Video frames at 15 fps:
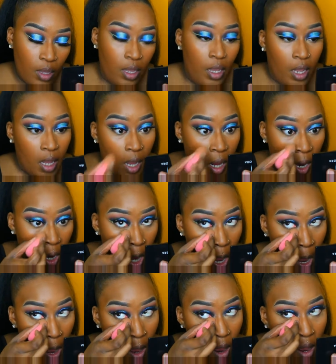and
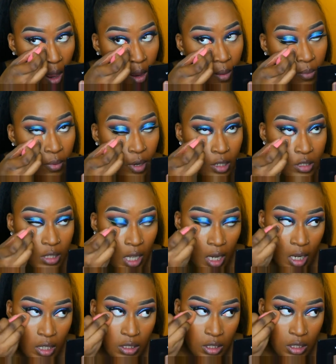press that
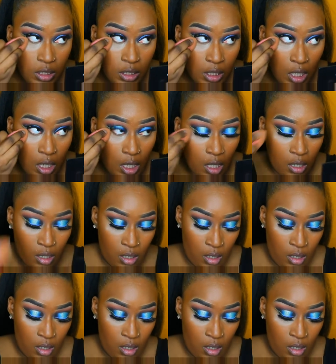into the skin.